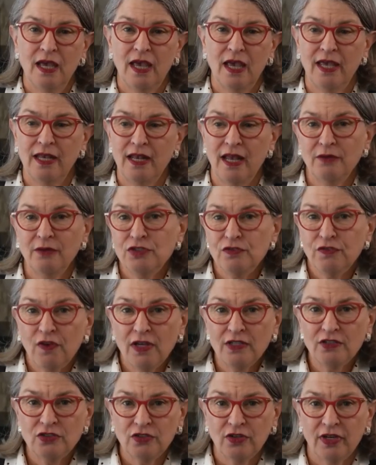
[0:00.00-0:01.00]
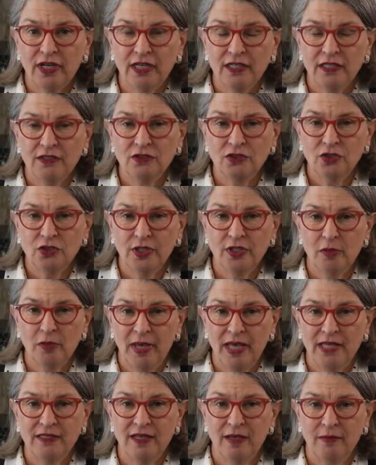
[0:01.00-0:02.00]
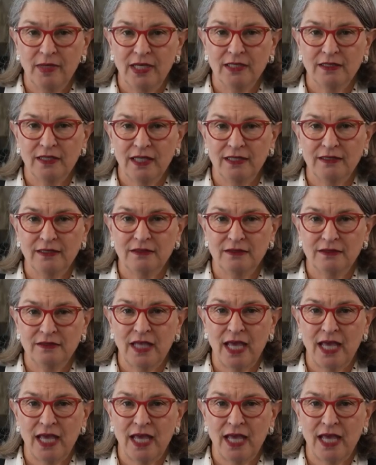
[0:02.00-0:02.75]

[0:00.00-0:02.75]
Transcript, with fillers: And I was frustrated during the pandemic that